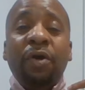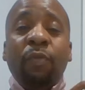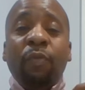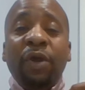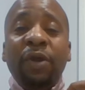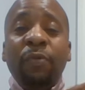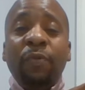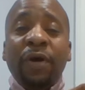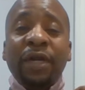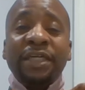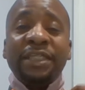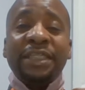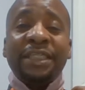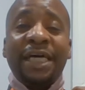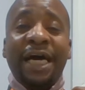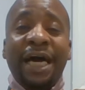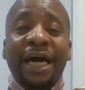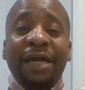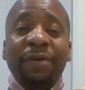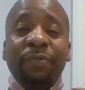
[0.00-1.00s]
We want a
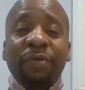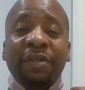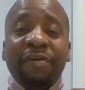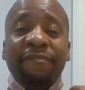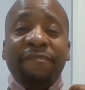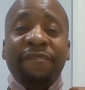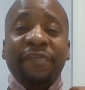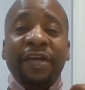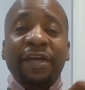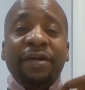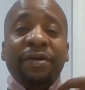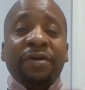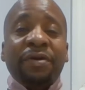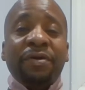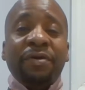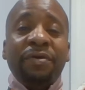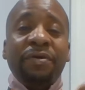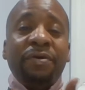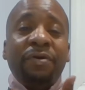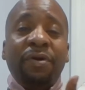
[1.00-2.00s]
side with a
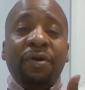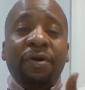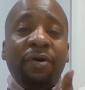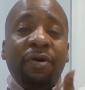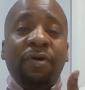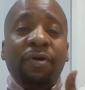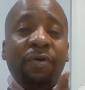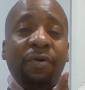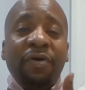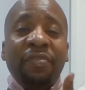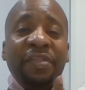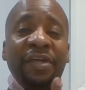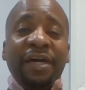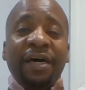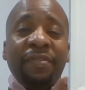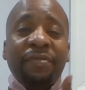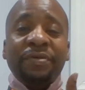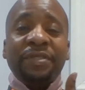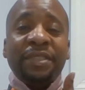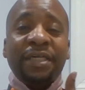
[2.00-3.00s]
finger on the
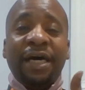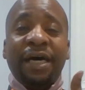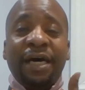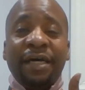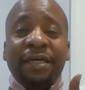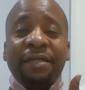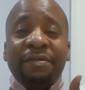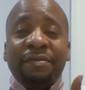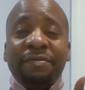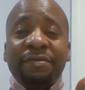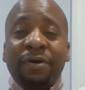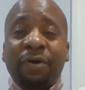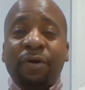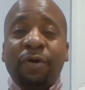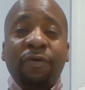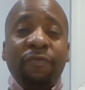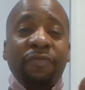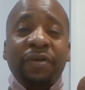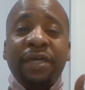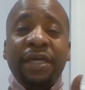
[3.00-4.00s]
other side,
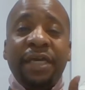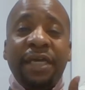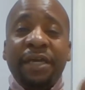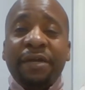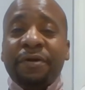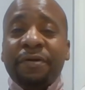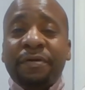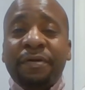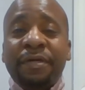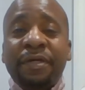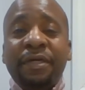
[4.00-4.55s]
over here.